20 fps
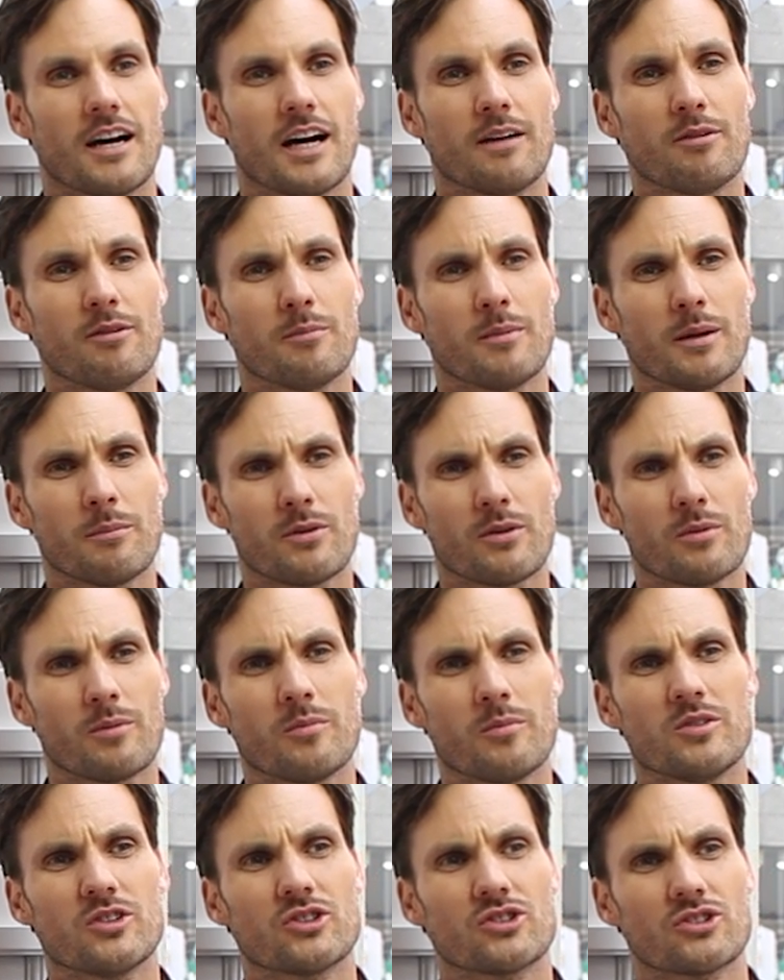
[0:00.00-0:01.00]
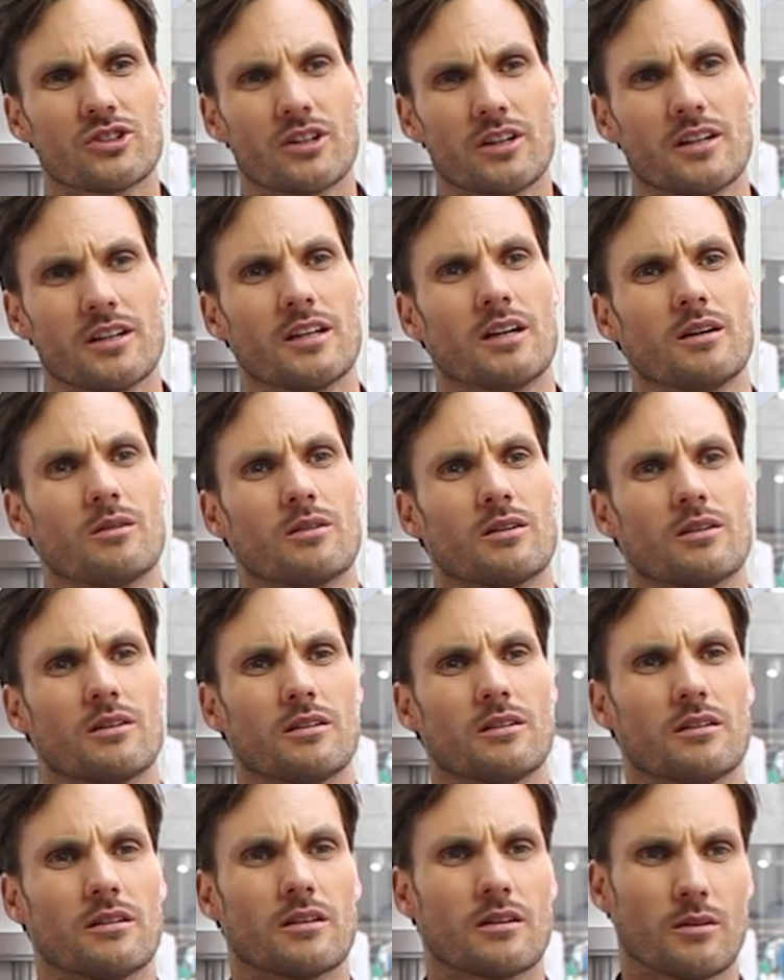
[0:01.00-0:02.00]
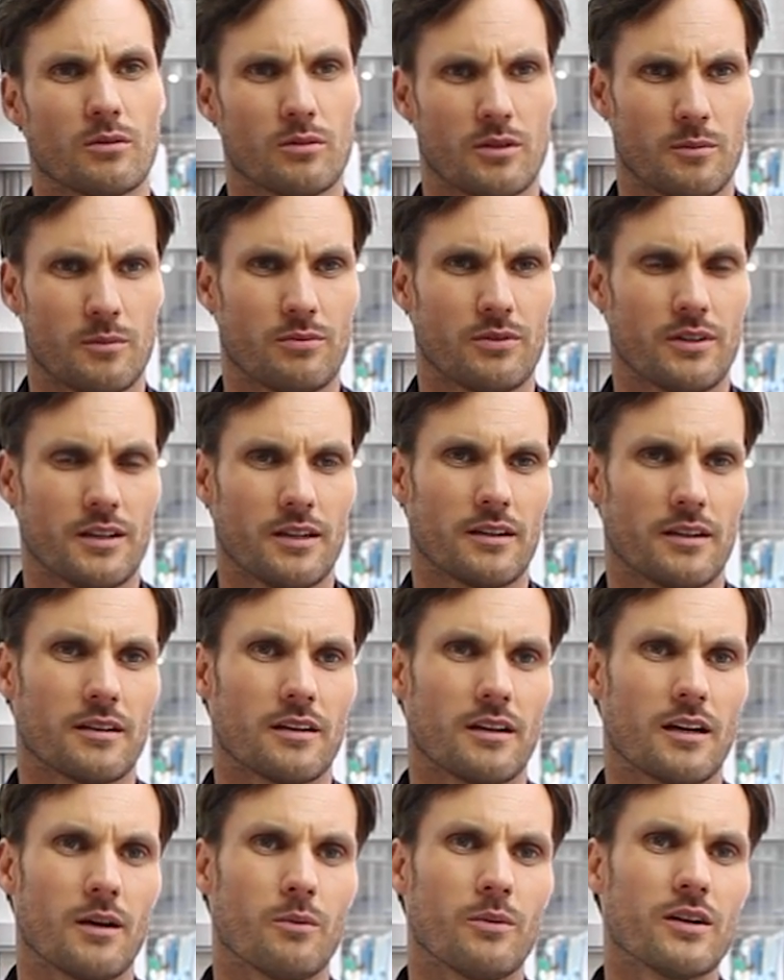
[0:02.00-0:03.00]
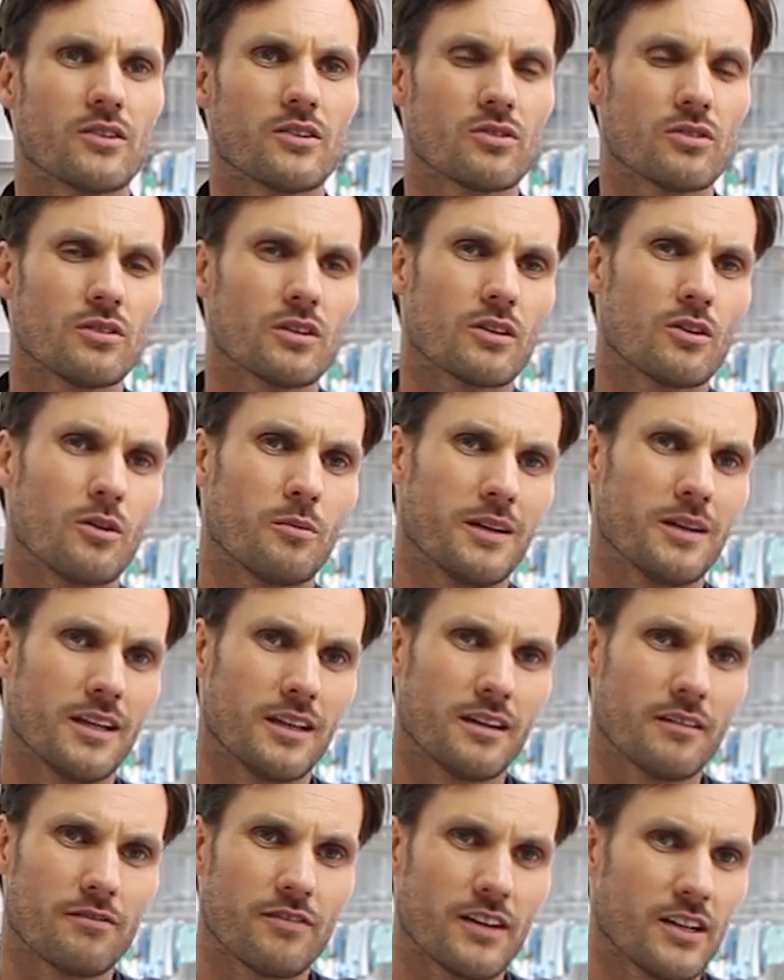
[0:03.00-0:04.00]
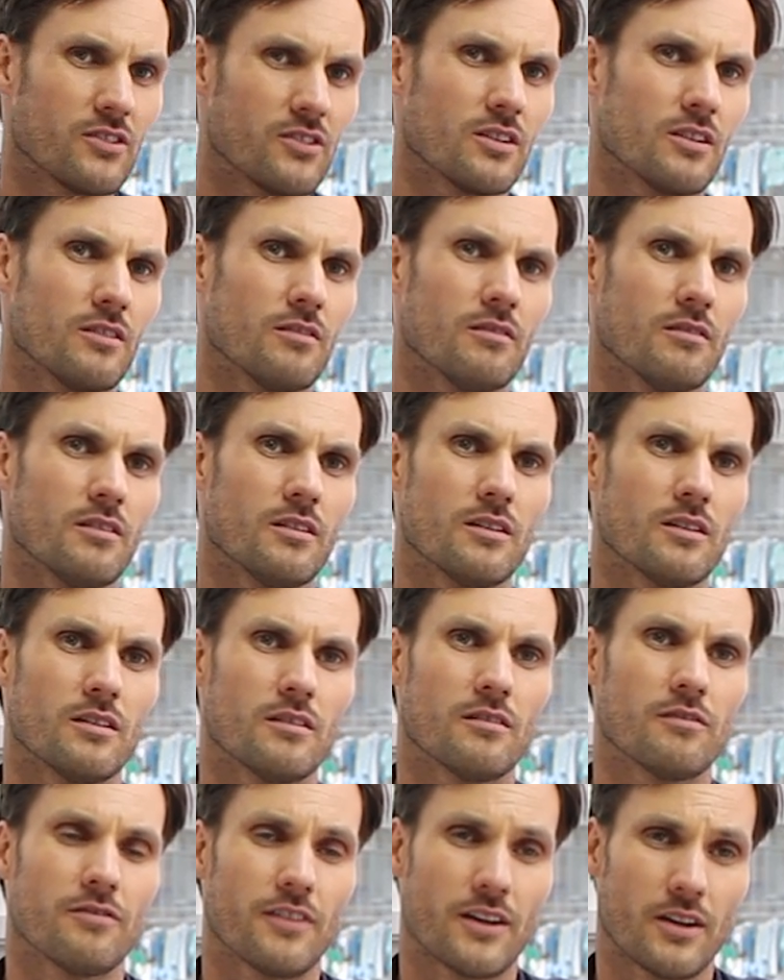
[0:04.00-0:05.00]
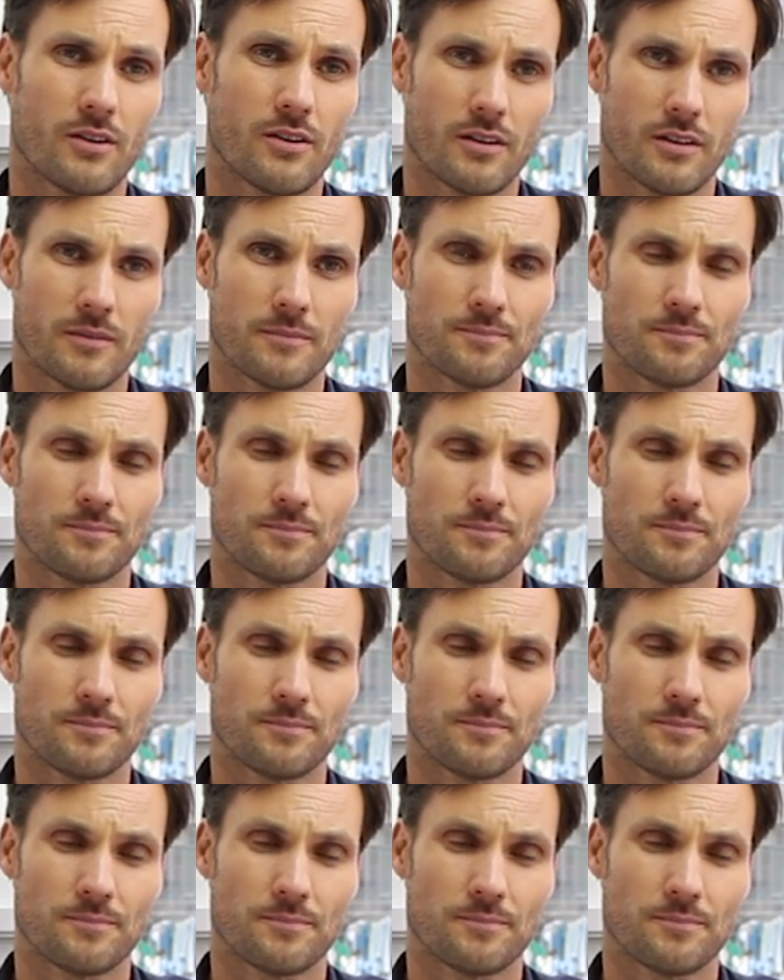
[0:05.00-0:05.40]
I remember when we started out the clothing brand, I went to the Copenhagen Fashion Fair.